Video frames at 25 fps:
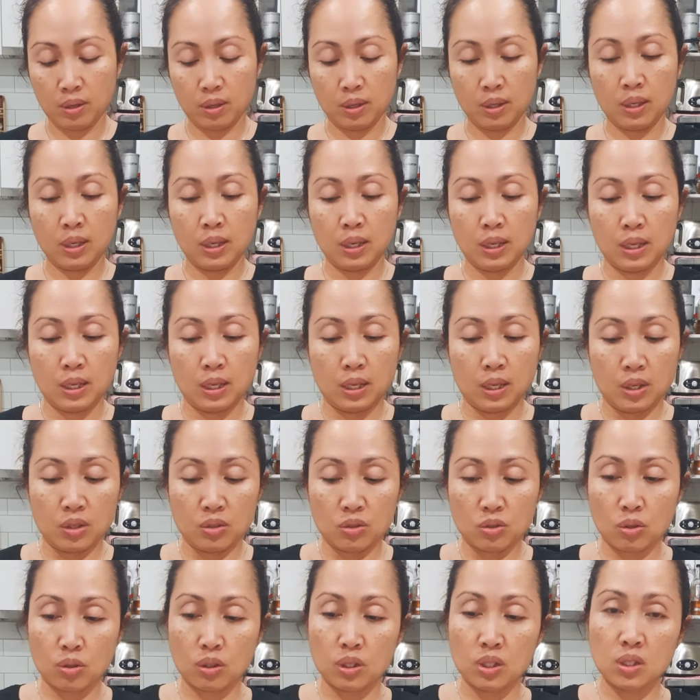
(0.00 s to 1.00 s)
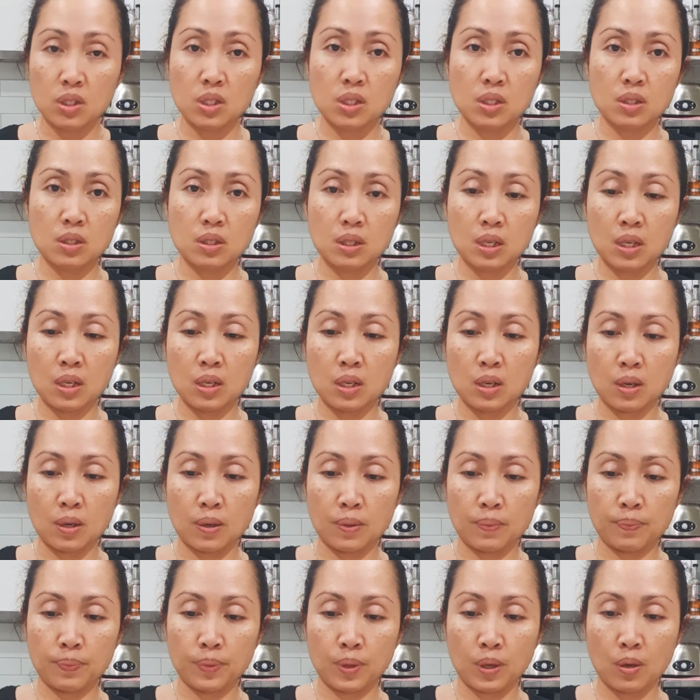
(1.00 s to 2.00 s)
so you just need
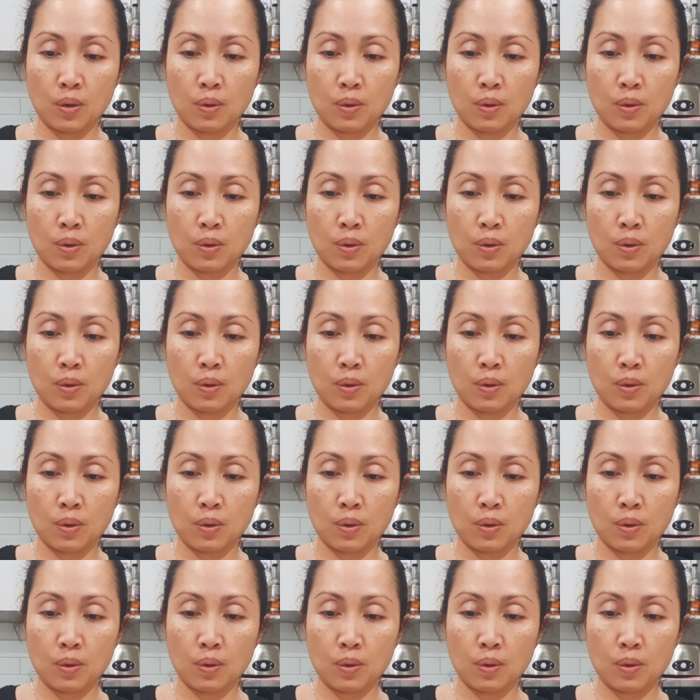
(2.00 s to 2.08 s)
um